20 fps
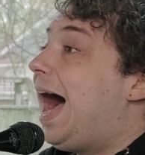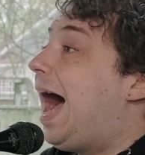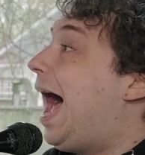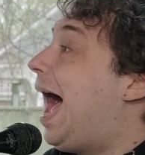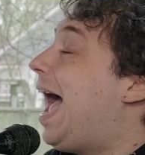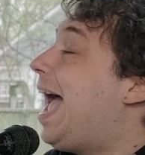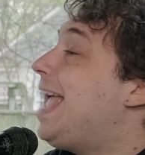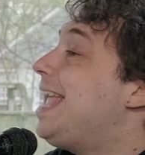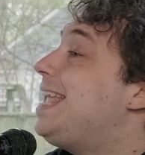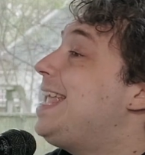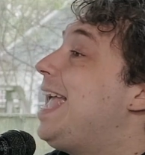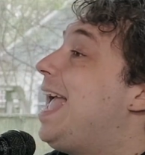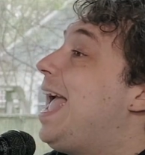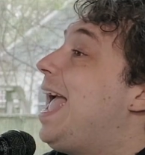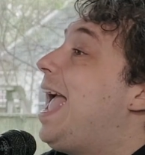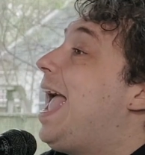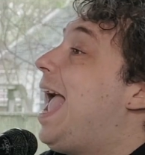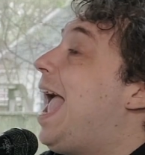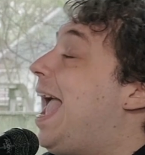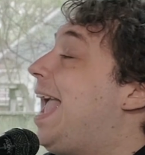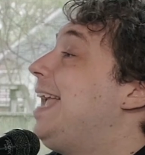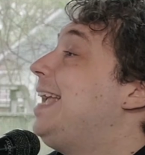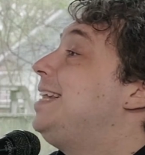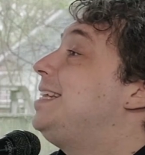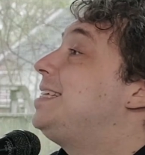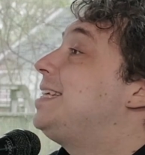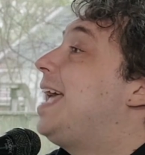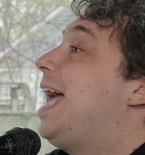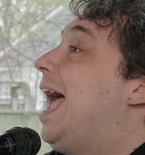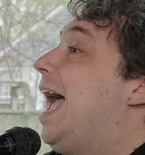Or I cake?
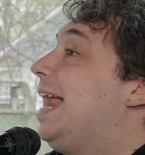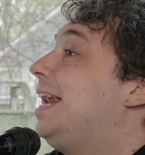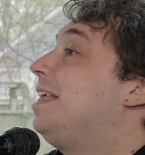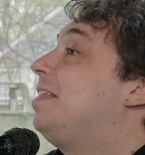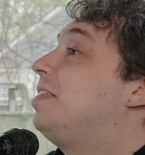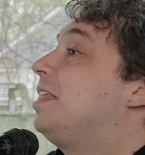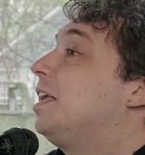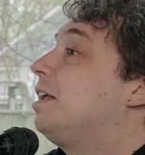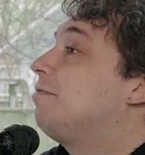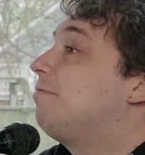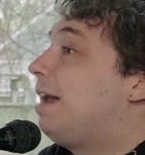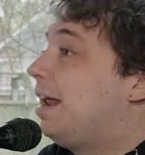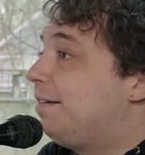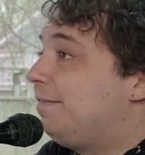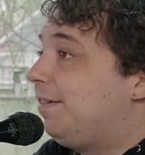hate anything red